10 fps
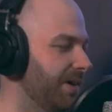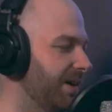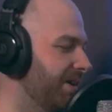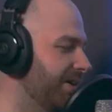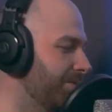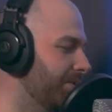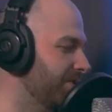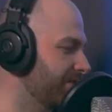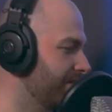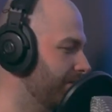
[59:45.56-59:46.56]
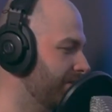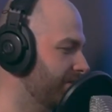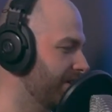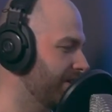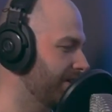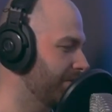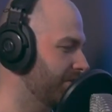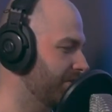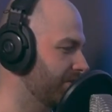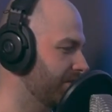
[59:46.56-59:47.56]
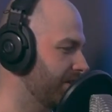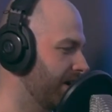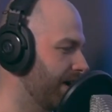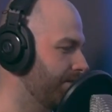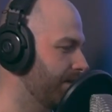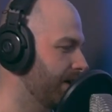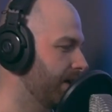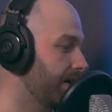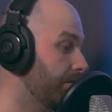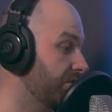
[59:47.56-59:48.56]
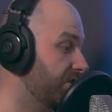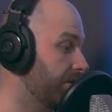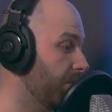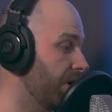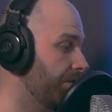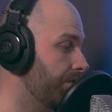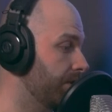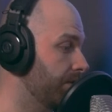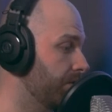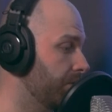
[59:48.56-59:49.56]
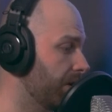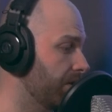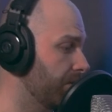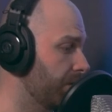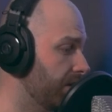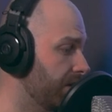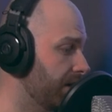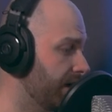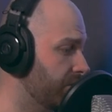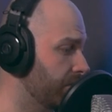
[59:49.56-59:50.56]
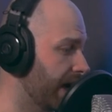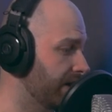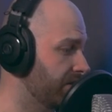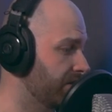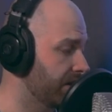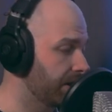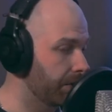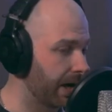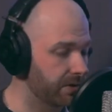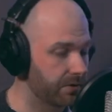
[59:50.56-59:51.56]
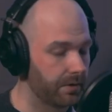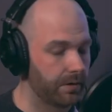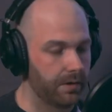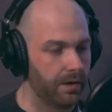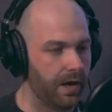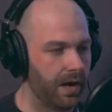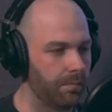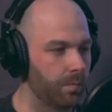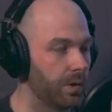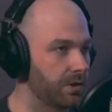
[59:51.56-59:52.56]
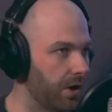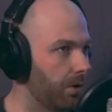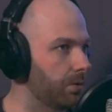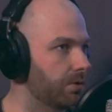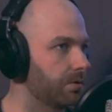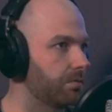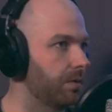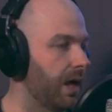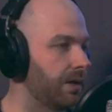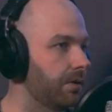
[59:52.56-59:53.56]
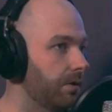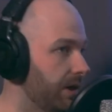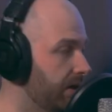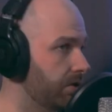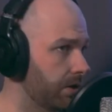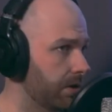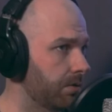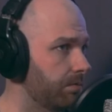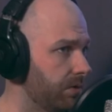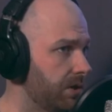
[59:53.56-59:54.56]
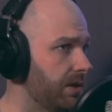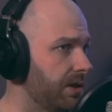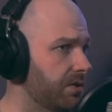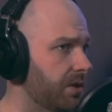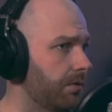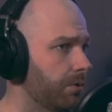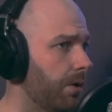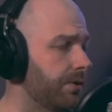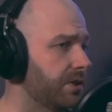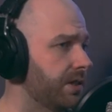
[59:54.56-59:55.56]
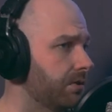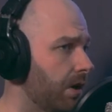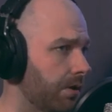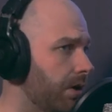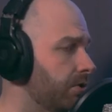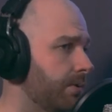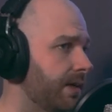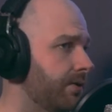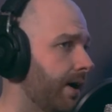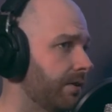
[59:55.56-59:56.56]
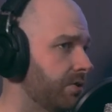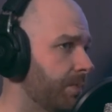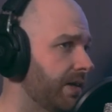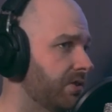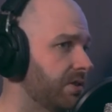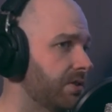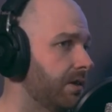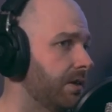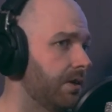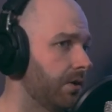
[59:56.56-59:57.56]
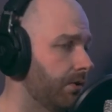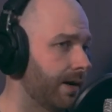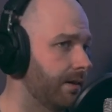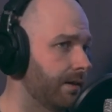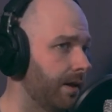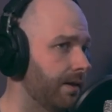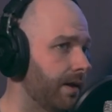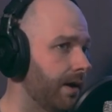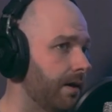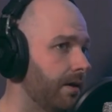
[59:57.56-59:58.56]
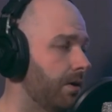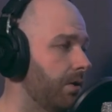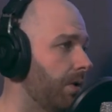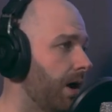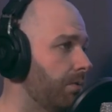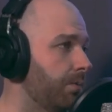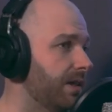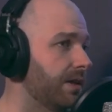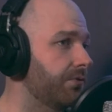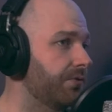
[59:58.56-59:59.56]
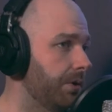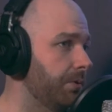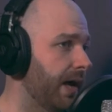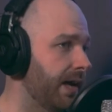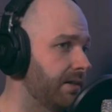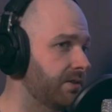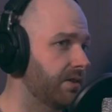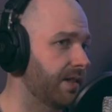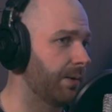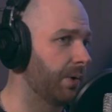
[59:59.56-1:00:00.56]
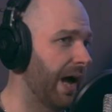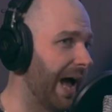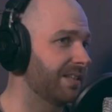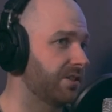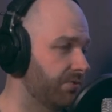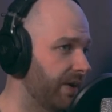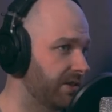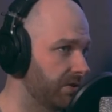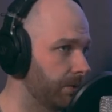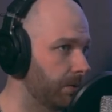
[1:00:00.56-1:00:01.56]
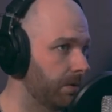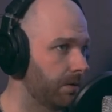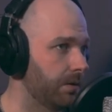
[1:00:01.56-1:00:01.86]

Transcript: one I heard was that, was that there was um, there was someone uh, one of one of the initial cases in the US um, we're told like you need to you need to self quarantine. Don't go to any mm. crowded spaces or anything like that. Uh, within a few days, they were at a festival,